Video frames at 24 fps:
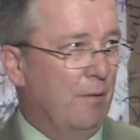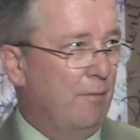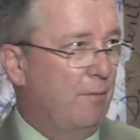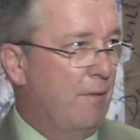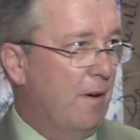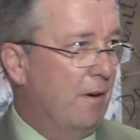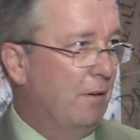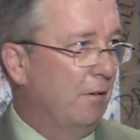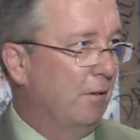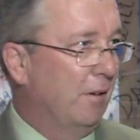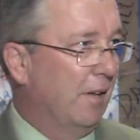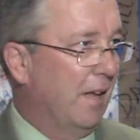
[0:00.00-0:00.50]

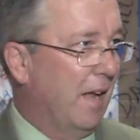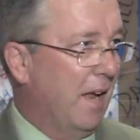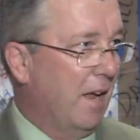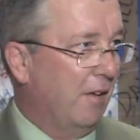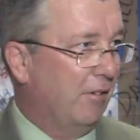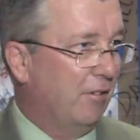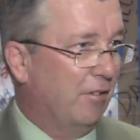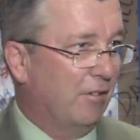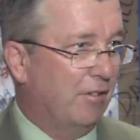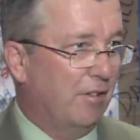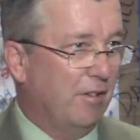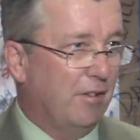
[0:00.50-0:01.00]
federal
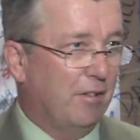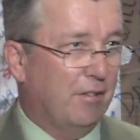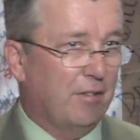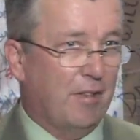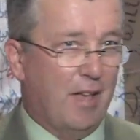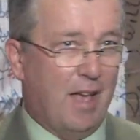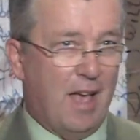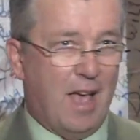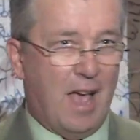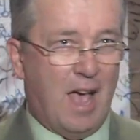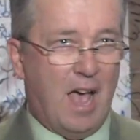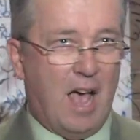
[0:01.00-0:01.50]
agencies
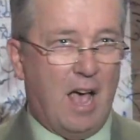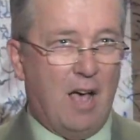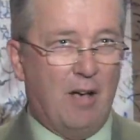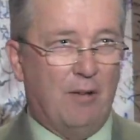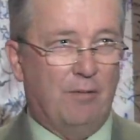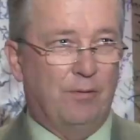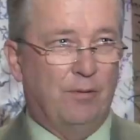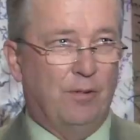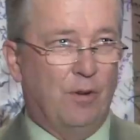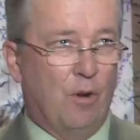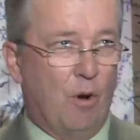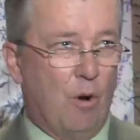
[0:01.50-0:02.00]

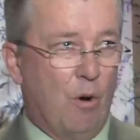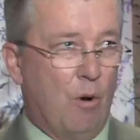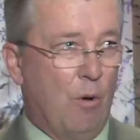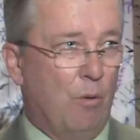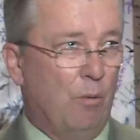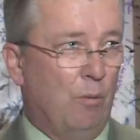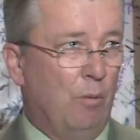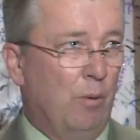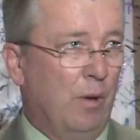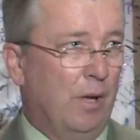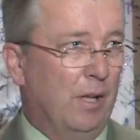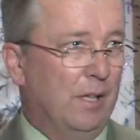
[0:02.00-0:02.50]
have
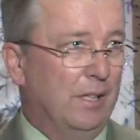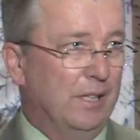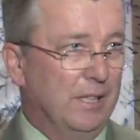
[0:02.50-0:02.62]
no